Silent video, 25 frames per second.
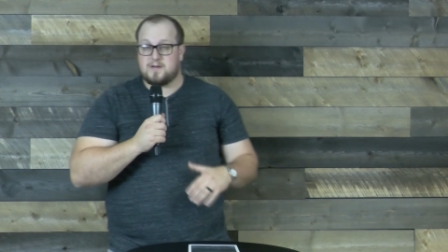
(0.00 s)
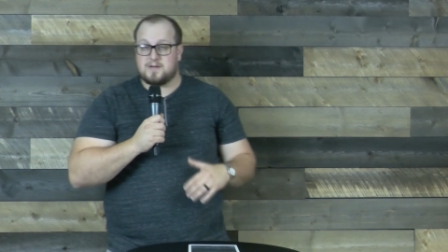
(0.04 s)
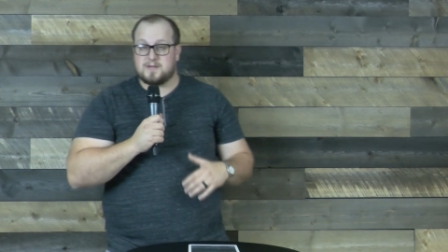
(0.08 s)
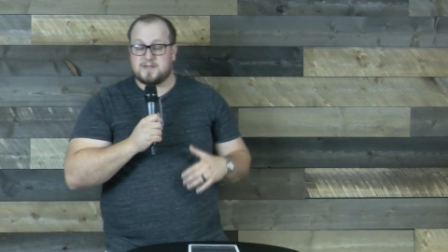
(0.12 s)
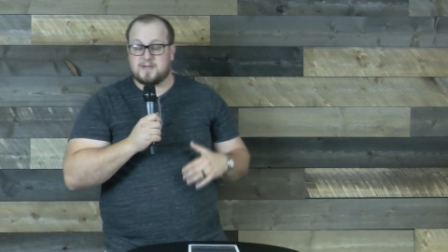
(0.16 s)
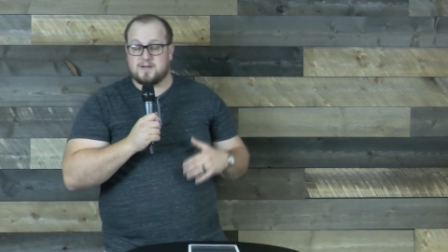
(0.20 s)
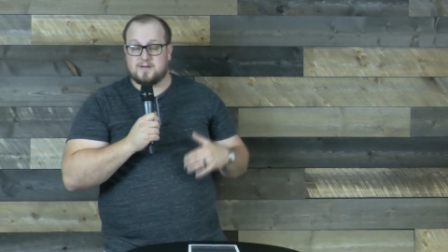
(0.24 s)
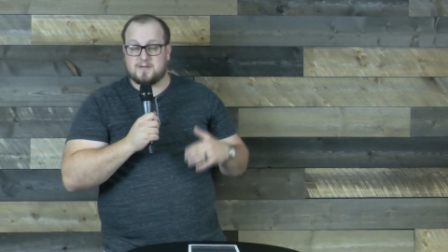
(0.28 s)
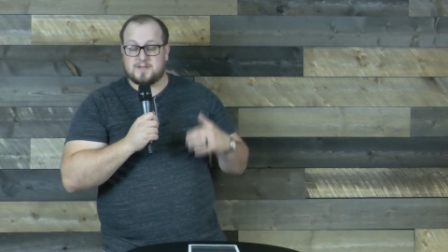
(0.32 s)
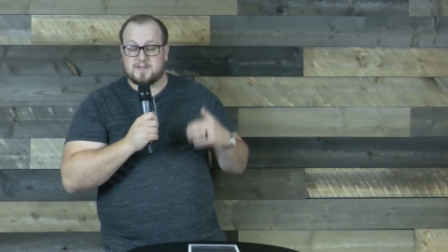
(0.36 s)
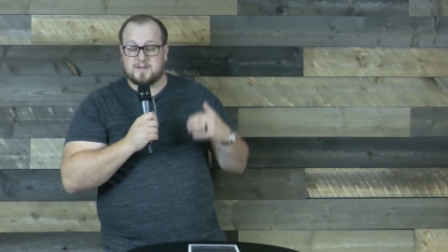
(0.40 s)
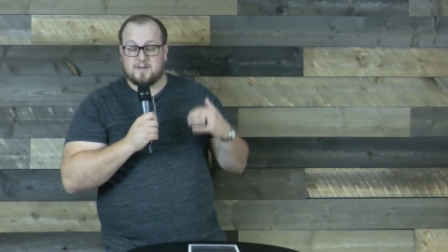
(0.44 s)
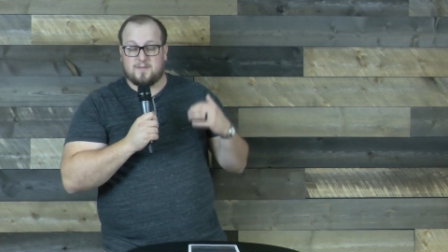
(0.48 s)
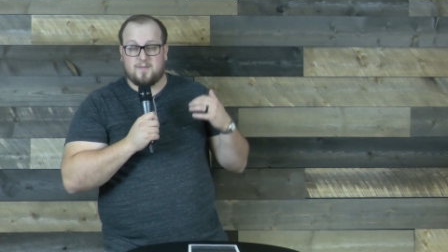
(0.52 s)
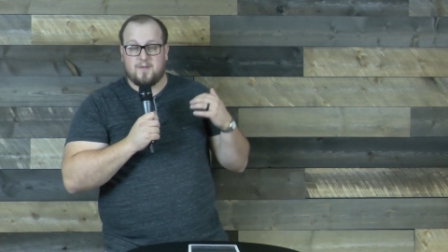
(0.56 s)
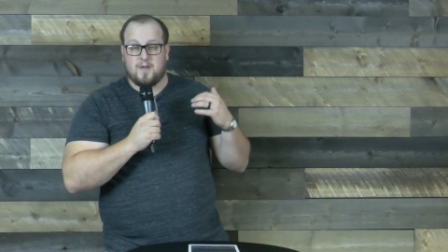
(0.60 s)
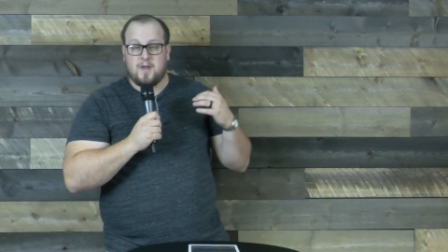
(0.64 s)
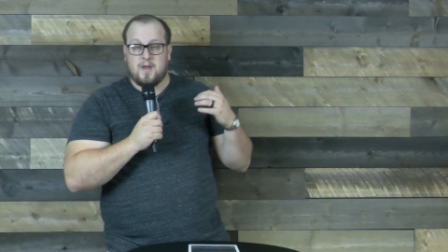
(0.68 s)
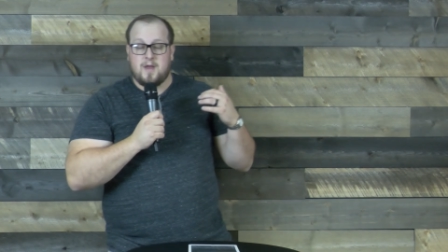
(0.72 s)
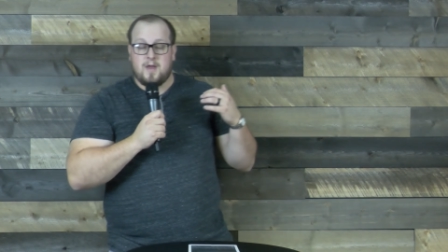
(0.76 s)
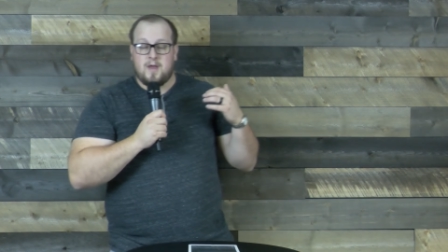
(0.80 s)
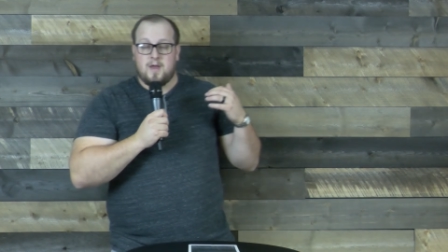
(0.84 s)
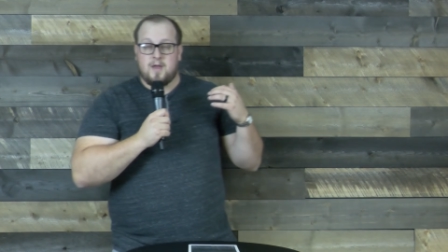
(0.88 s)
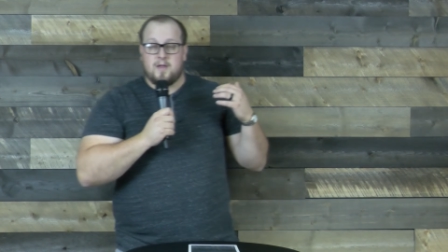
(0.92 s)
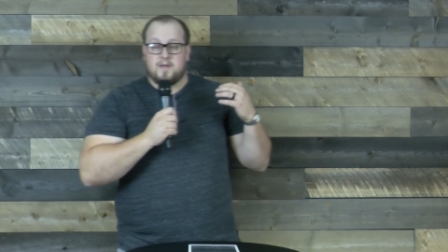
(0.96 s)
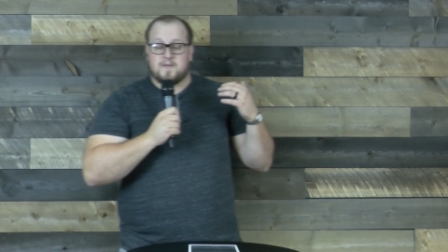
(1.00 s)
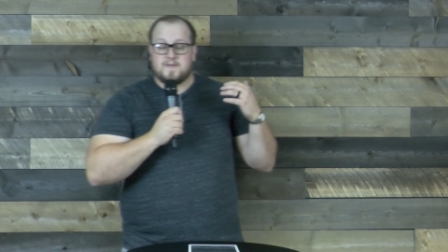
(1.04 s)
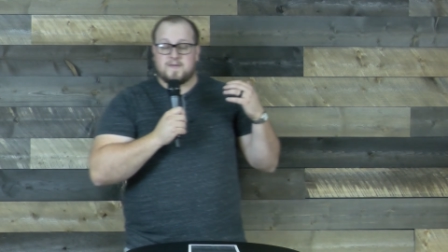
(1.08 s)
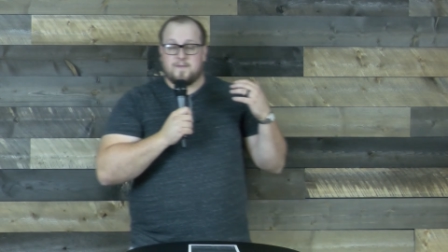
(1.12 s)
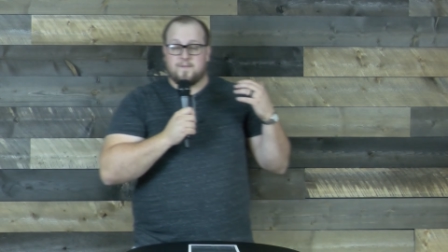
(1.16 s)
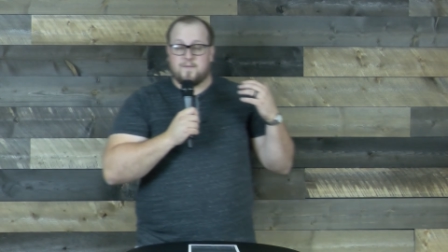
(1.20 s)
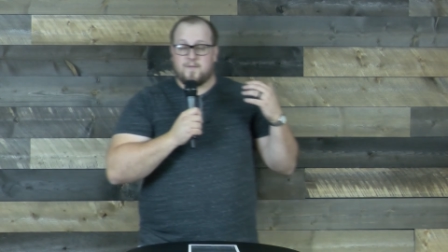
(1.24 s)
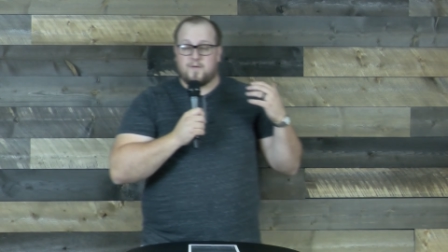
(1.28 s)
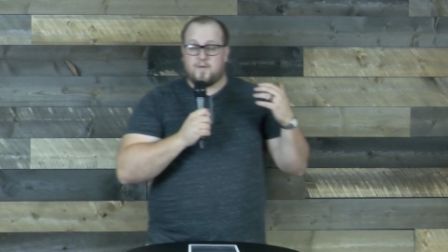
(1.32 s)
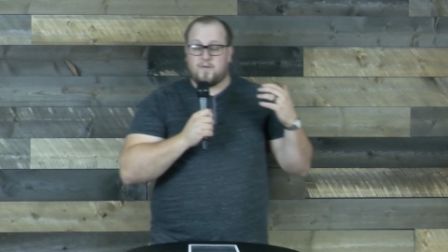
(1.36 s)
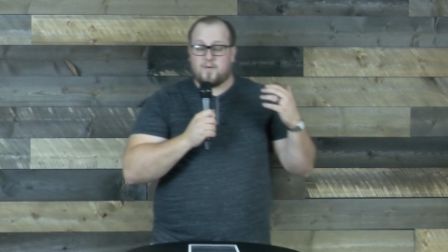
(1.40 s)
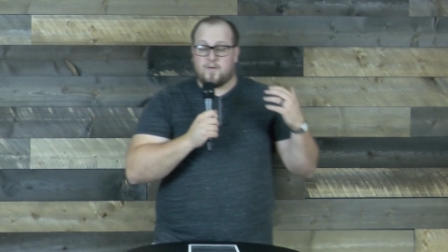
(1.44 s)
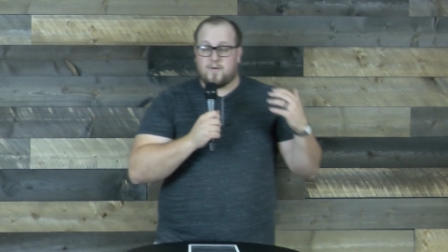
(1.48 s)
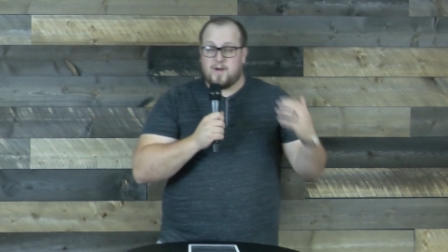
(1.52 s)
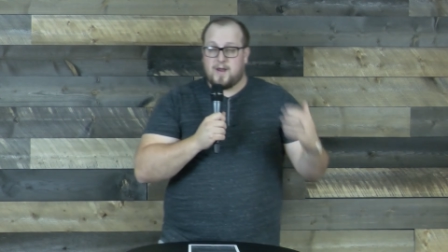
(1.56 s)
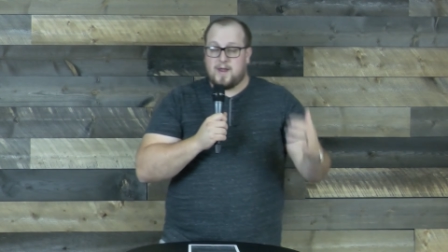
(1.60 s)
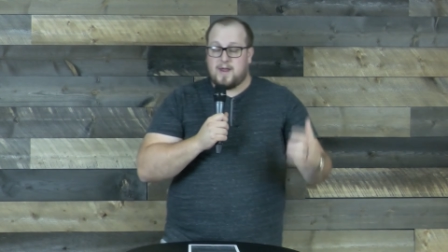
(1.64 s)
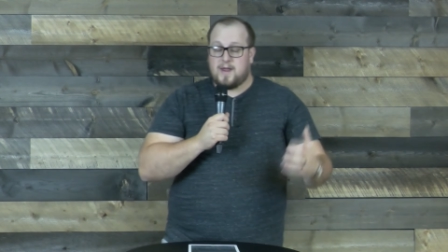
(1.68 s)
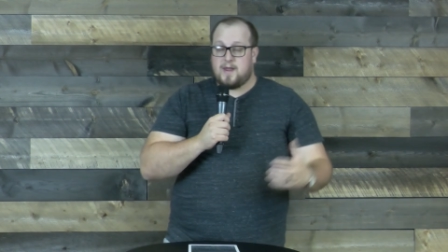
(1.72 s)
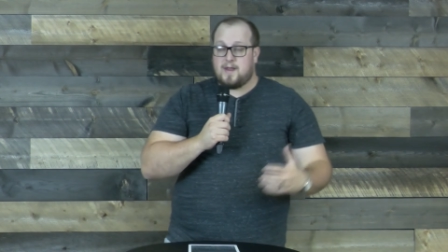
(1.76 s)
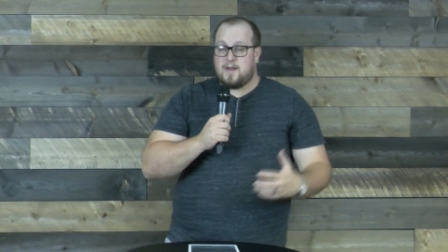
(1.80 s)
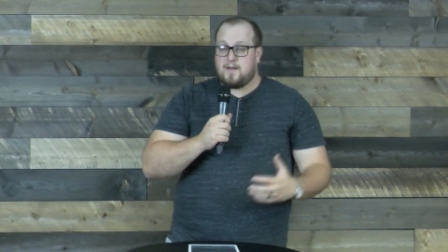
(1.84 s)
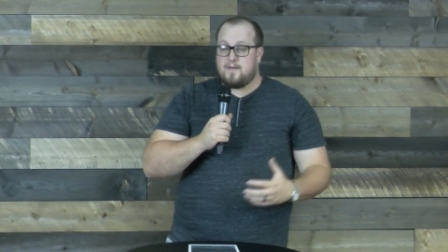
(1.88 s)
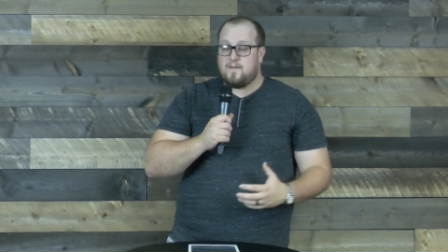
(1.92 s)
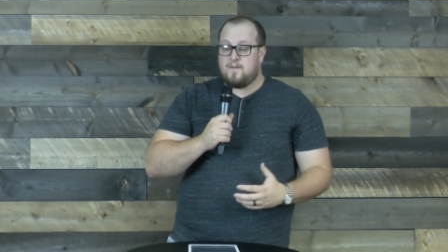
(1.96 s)
Is there some
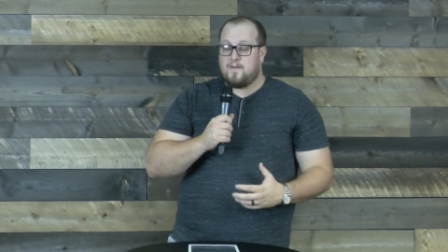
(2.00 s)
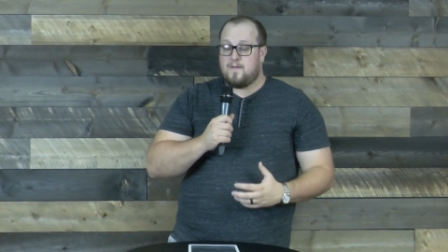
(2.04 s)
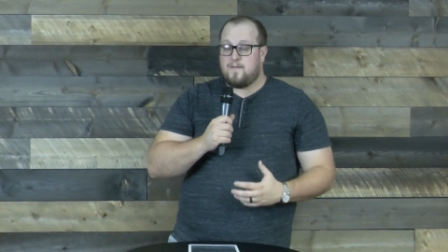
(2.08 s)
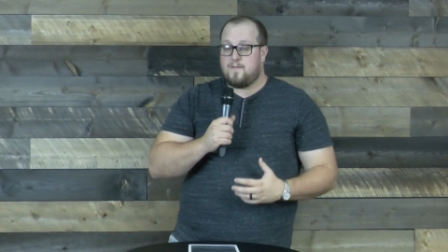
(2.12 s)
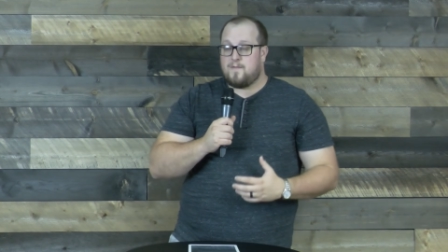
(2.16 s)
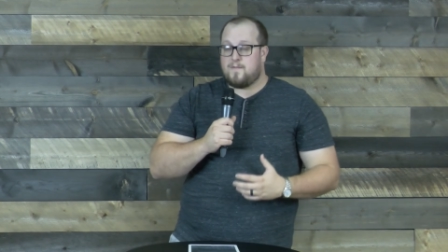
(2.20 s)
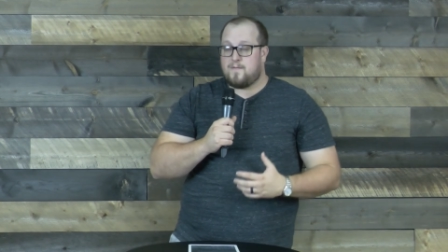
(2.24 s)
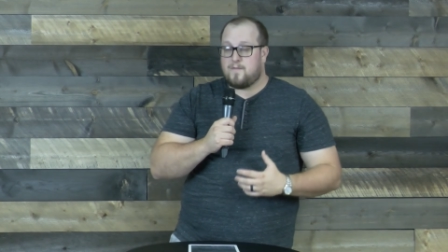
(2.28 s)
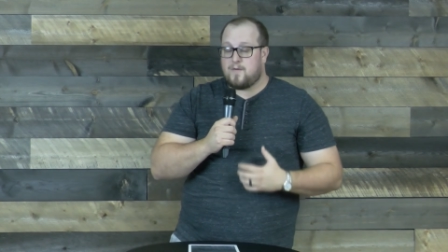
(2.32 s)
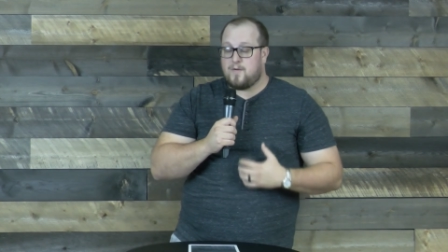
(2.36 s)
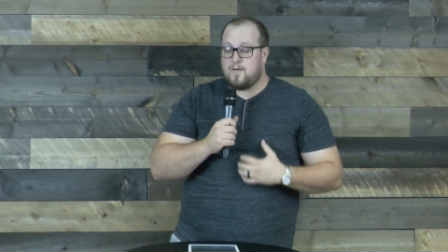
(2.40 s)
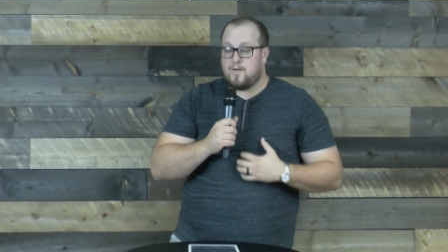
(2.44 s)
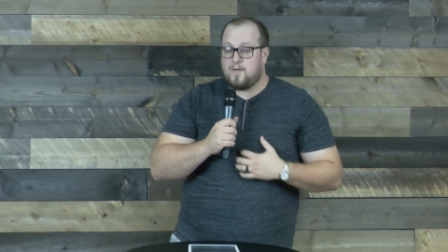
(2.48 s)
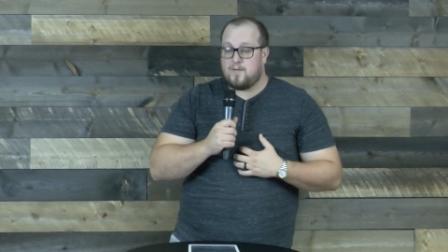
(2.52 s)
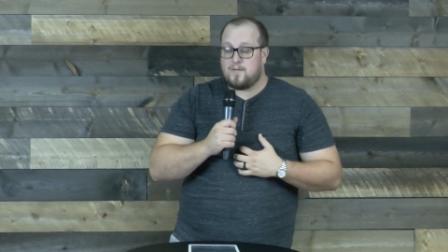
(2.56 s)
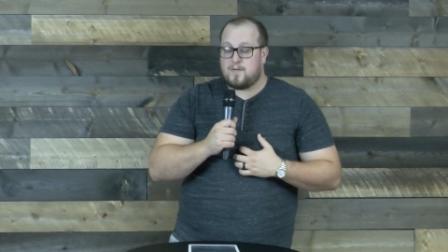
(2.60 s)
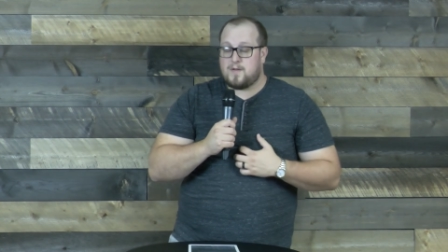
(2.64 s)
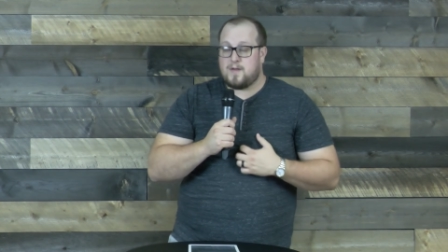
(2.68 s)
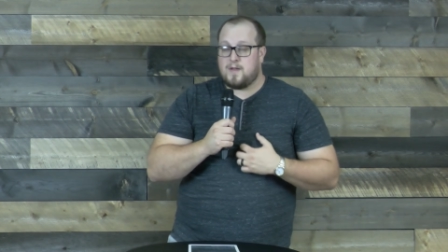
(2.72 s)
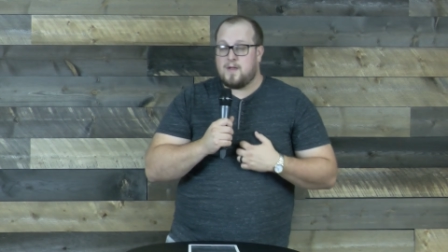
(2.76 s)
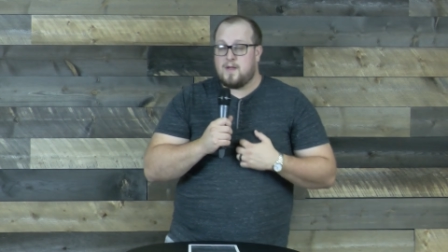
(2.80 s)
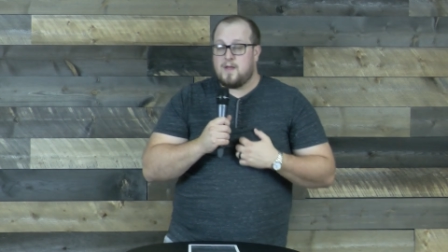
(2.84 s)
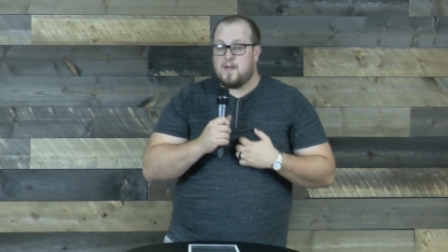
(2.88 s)
green fruit,